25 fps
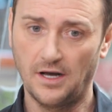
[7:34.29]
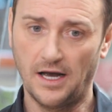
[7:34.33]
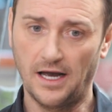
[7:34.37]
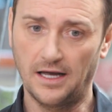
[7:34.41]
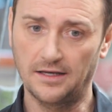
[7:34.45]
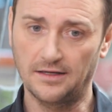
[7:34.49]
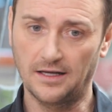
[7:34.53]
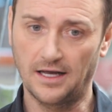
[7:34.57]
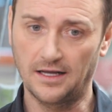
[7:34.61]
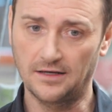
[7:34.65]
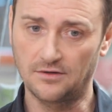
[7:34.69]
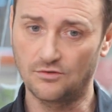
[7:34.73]

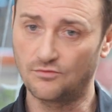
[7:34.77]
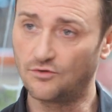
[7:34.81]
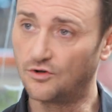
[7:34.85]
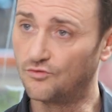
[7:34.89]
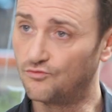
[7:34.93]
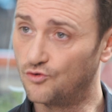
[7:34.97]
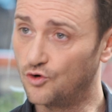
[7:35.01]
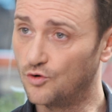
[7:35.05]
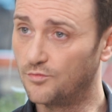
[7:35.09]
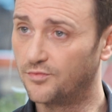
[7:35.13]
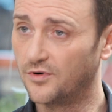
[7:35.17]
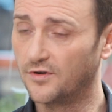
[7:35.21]
and, and
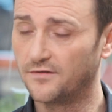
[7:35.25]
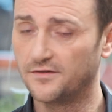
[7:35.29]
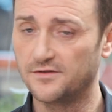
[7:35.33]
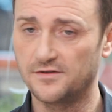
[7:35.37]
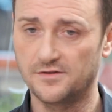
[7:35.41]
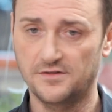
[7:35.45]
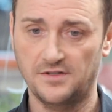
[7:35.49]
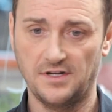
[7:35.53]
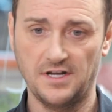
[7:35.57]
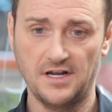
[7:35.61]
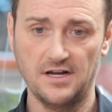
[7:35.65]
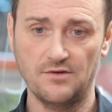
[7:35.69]
the Roux
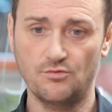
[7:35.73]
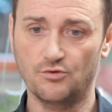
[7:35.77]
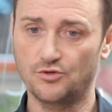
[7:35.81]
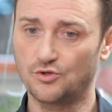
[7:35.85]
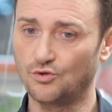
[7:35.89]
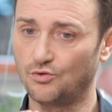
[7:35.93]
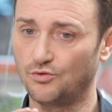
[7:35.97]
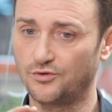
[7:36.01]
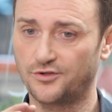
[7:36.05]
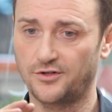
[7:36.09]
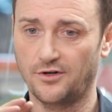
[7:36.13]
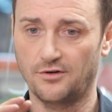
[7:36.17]
brothers, he
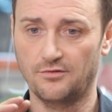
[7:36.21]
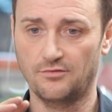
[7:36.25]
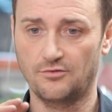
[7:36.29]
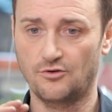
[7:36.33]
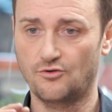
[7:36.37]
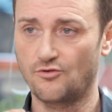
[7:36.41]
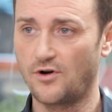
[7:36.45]
was also